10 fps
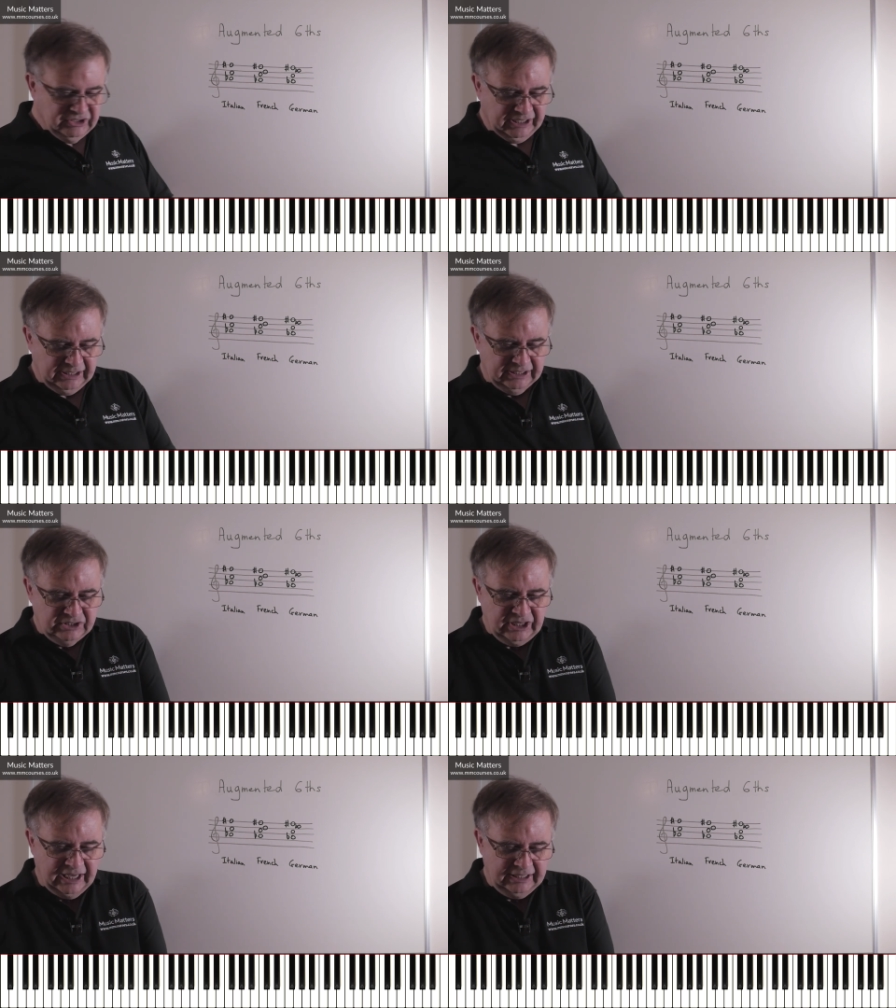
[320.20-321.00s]
take an
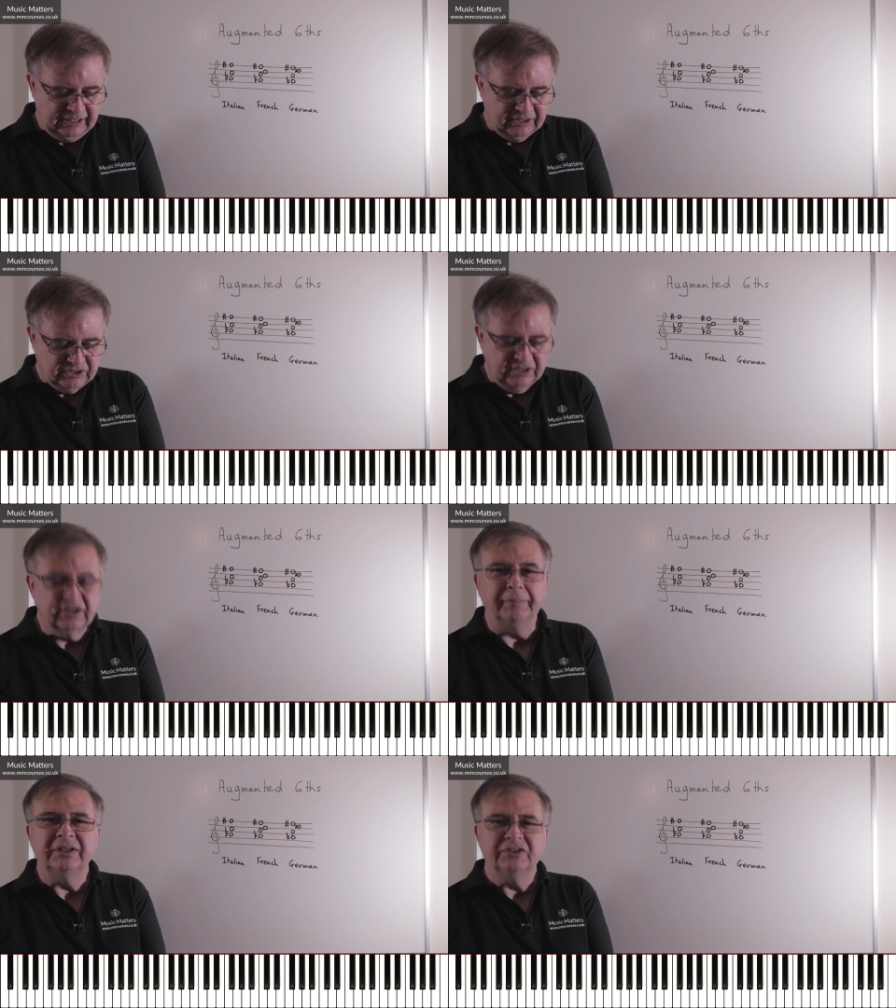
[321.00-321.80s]
Italian 6,
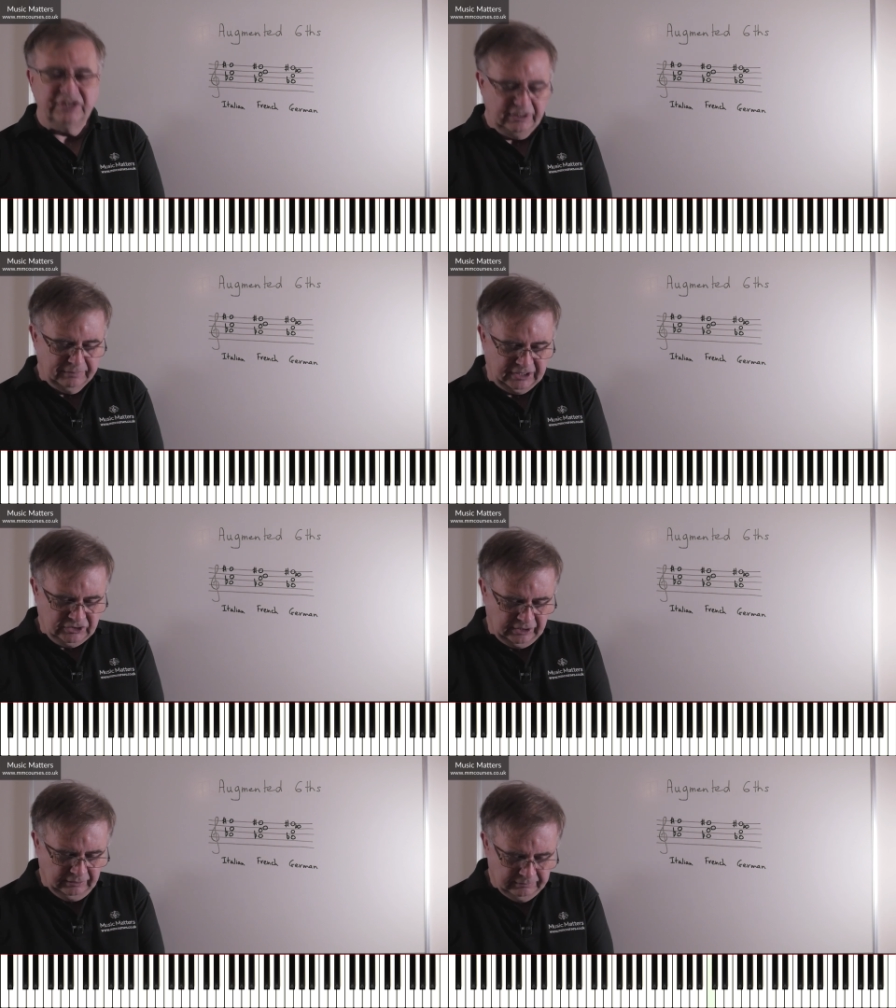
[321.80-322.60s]
I'm in C
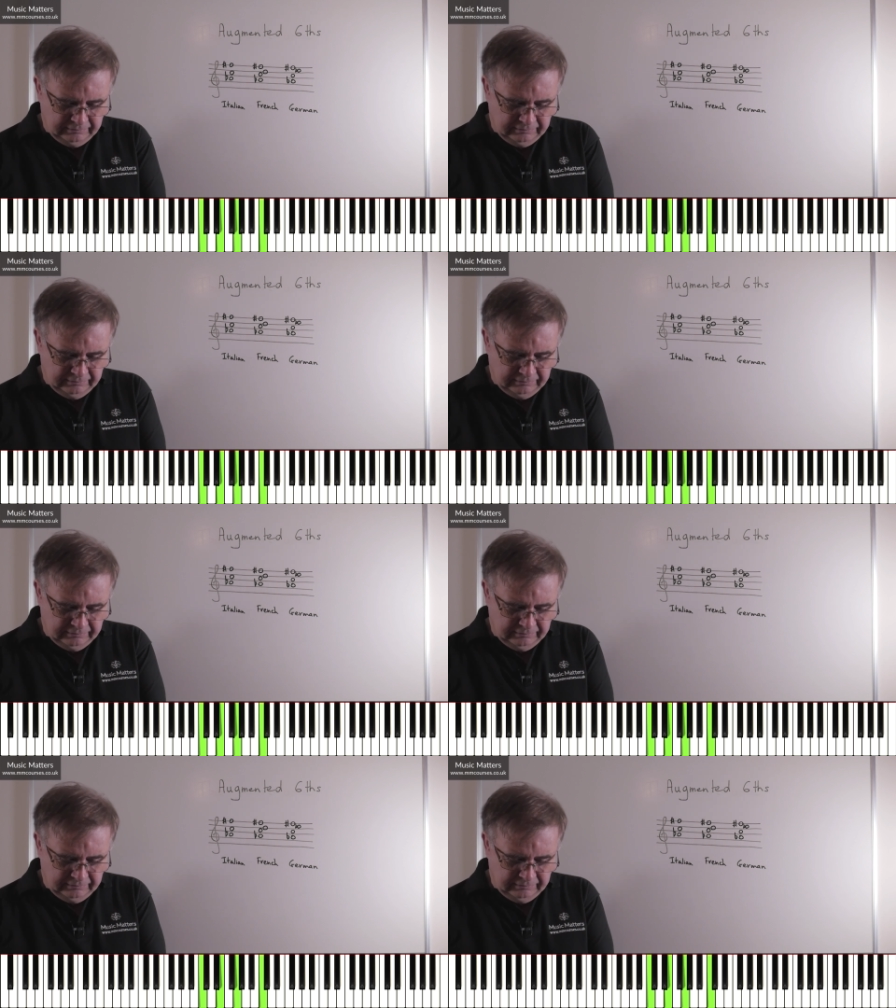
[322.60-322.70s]
major.